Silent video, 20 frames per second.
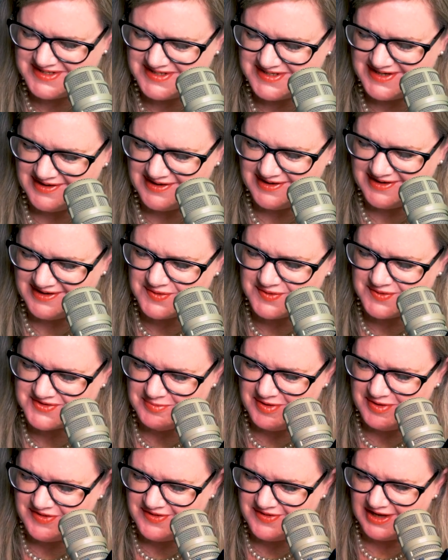You've always got to be
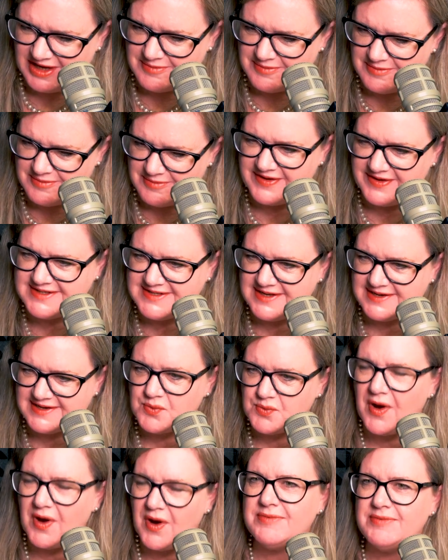thinking about these things way
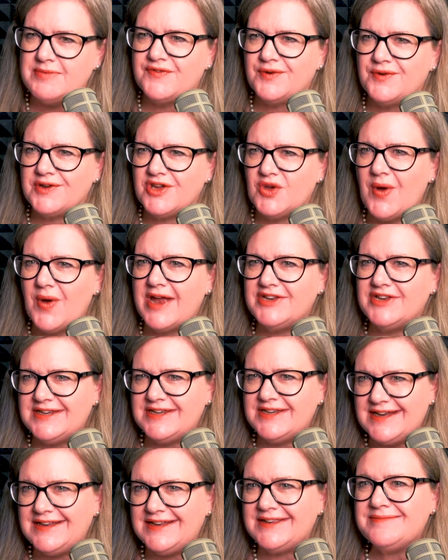before you actually
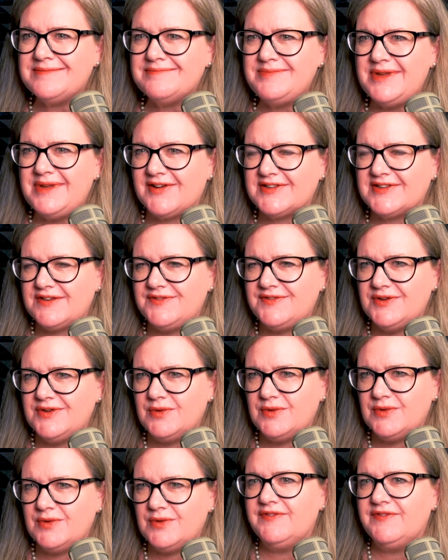need them because if you
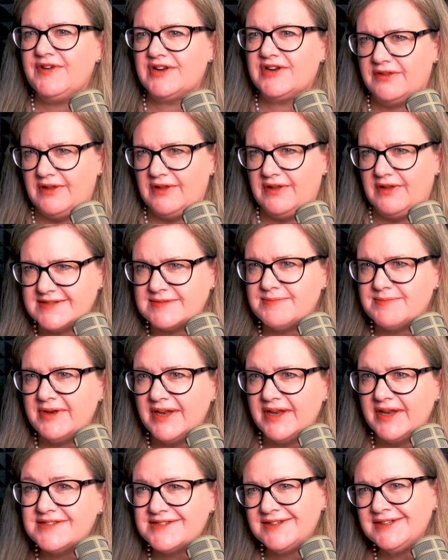leave it till the last
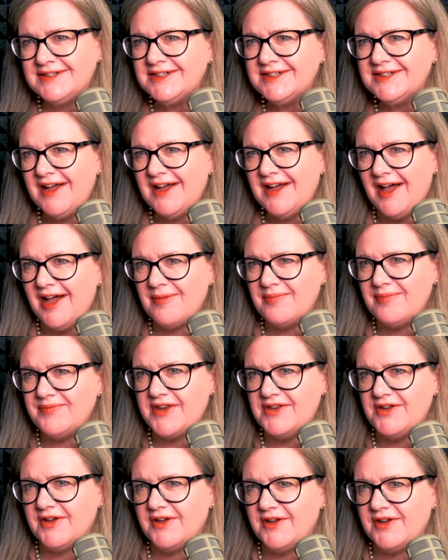minute, um, then you're
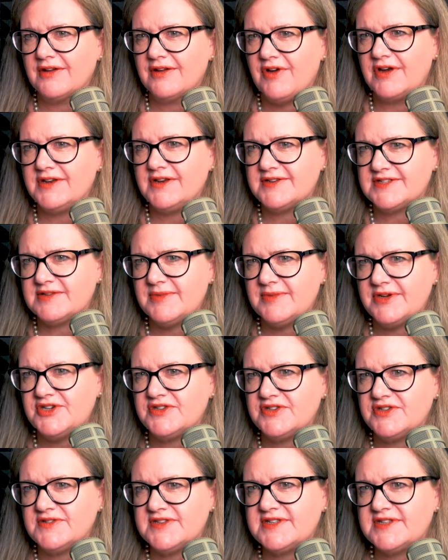going to run into some
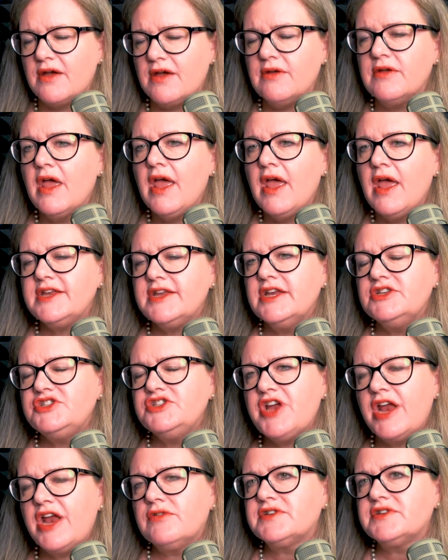issues. So, in
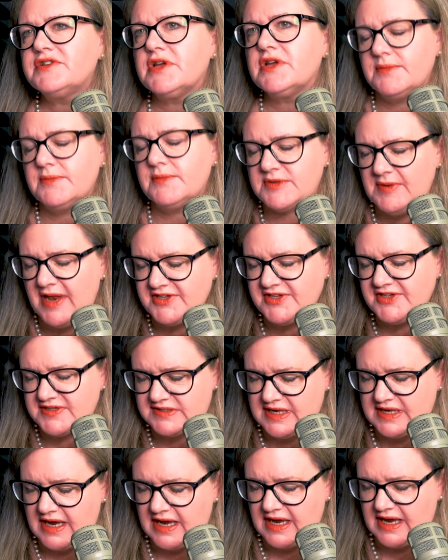general terms, I mean, let's just
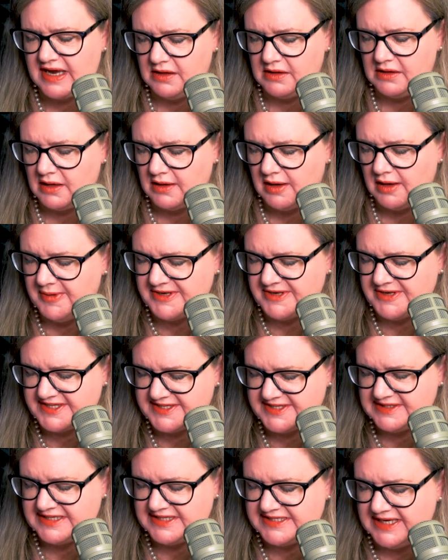say uh, businesses
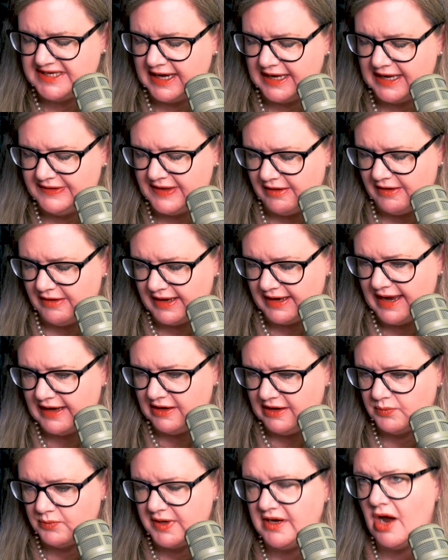listening in, they're going, hey, look,
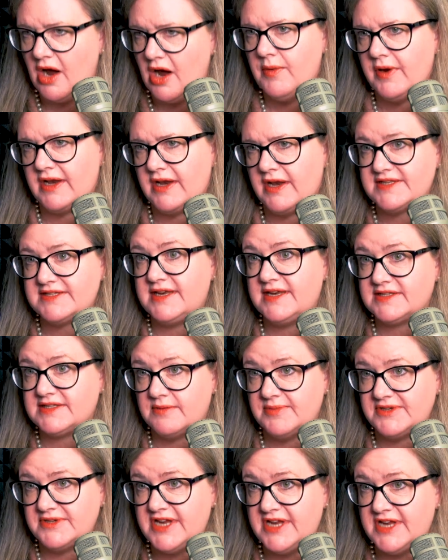we know we're going to see some
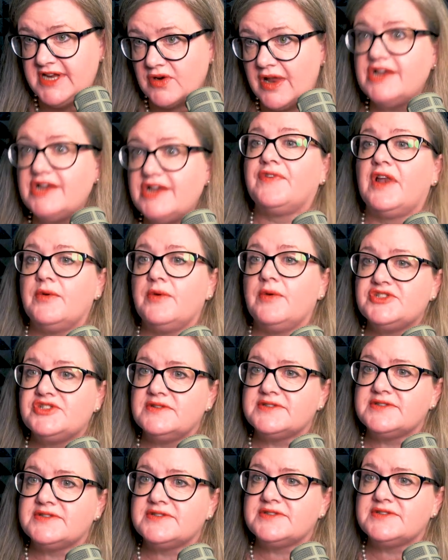potential cash flow issues
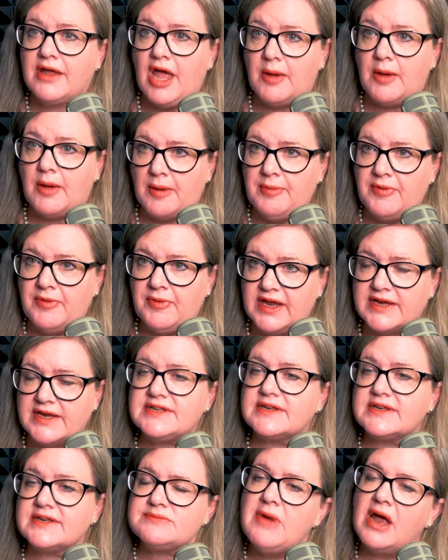coming up in the next six
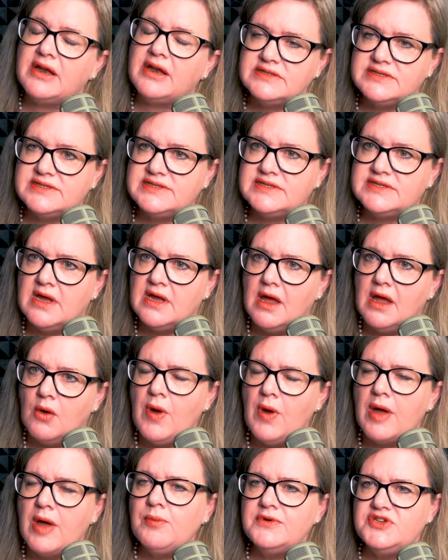months.
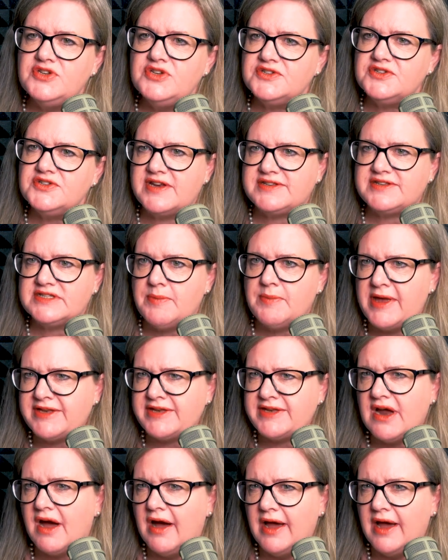When would you suggest is the best
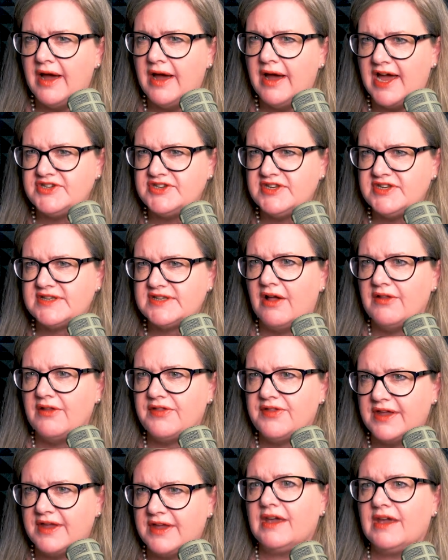time to actually start
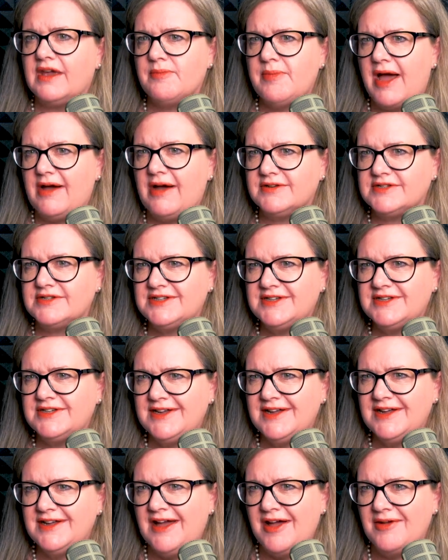thinking about
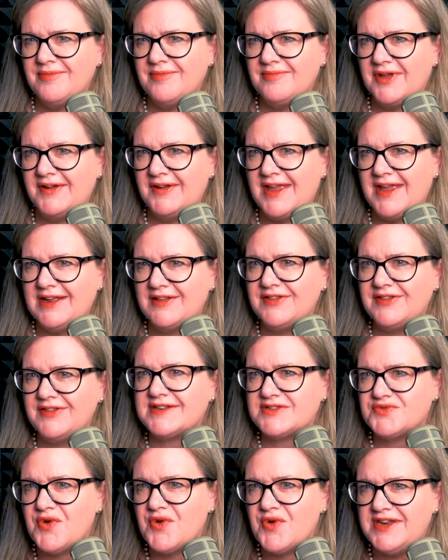um, you know, getting things
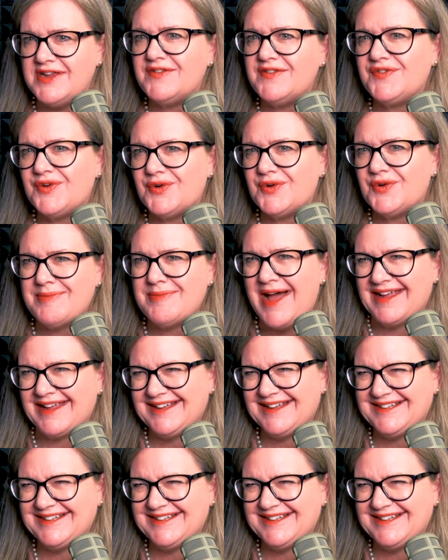ready for a bank.